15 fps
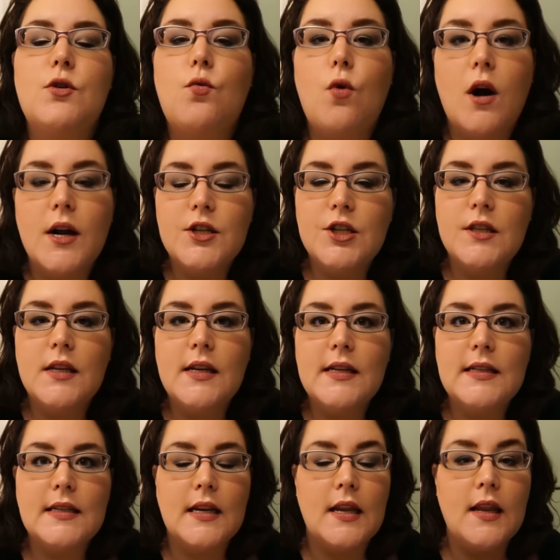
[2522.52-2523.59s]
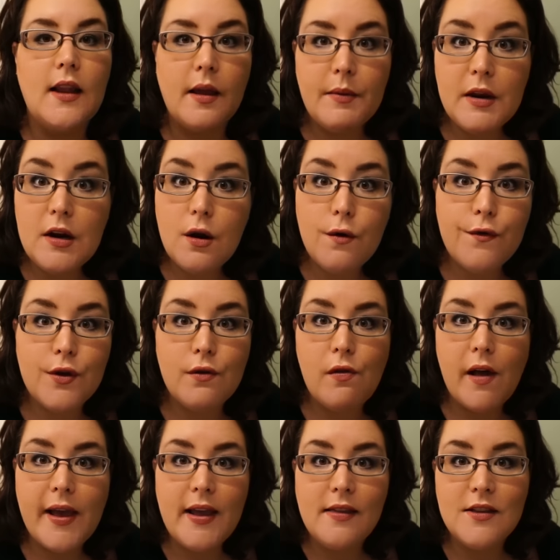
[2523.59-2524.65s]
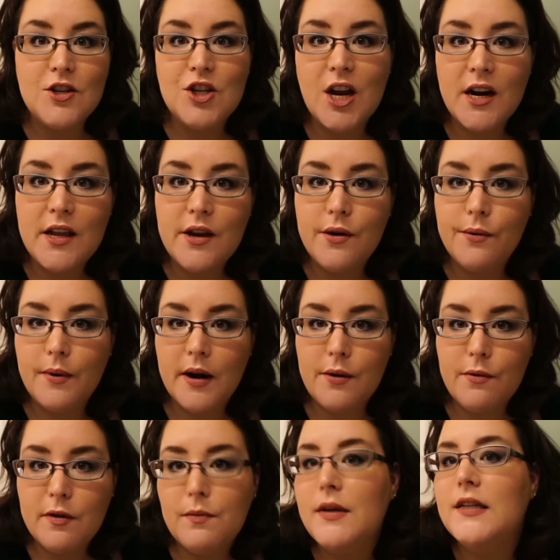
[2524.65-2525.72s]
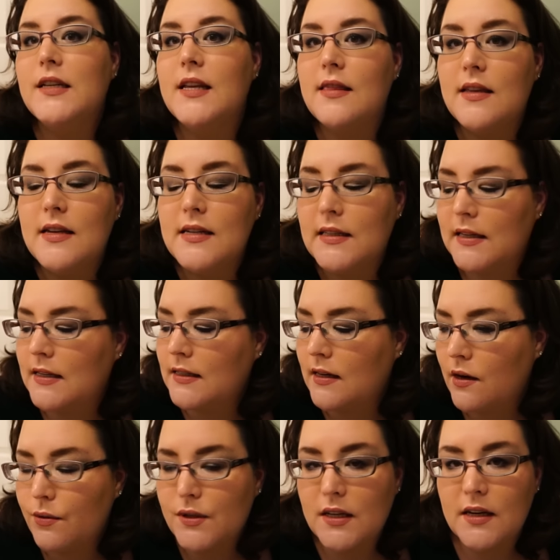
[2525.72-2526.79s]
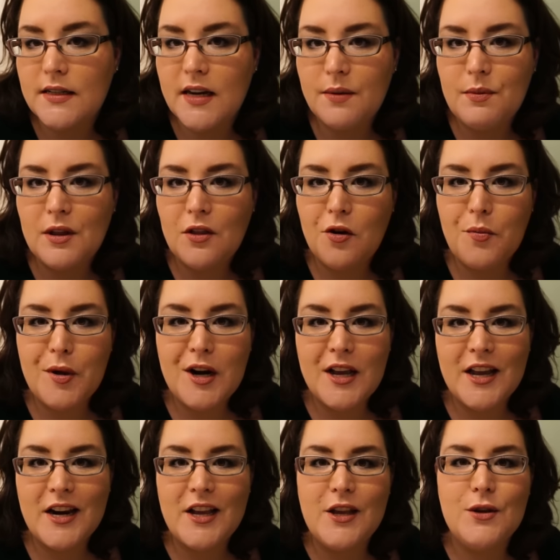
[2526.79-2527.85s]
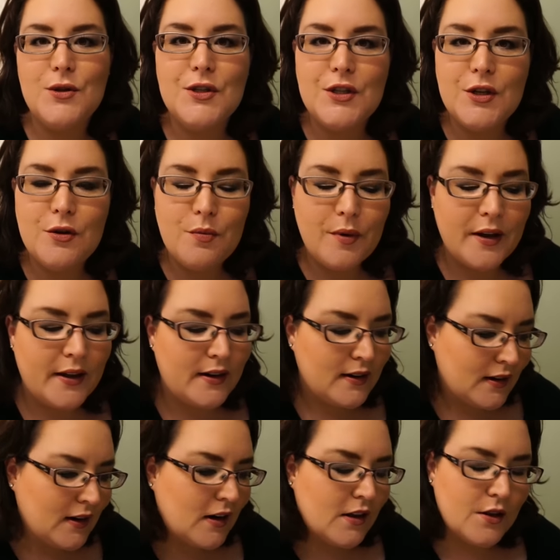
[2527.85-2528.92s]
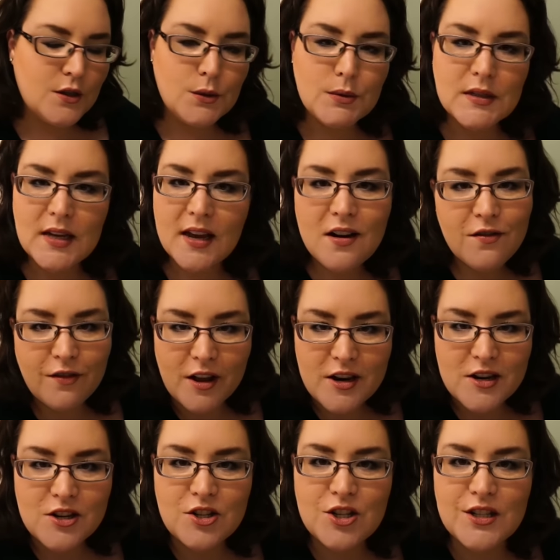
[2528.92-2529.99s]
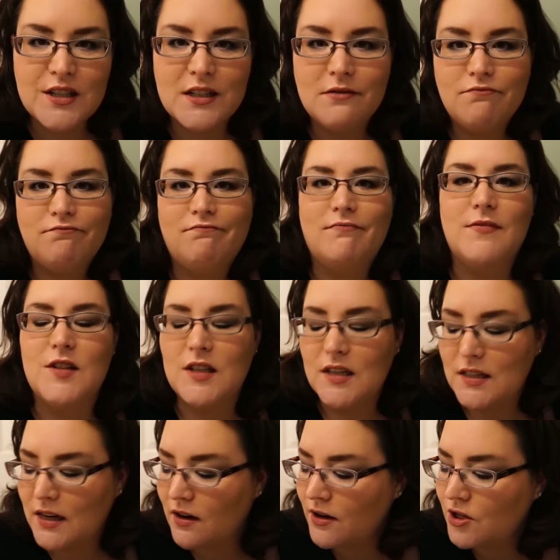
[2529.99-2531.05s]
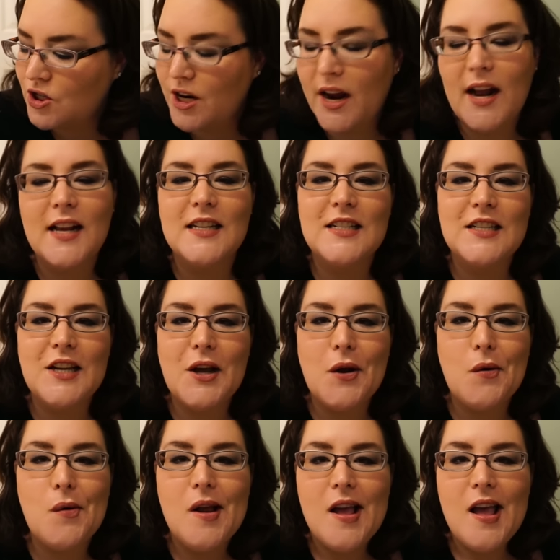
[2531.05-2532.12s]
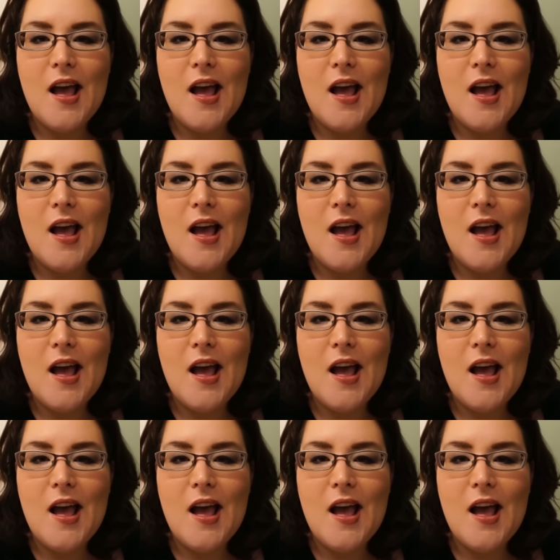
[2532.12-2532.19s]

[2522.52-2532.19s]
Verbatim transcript: to watch this. Let me know if you like the chatty get ready with me's like this, because I know it's gonna take me a little bit of getting used to, but this was kind of fun to just sit down and chat. So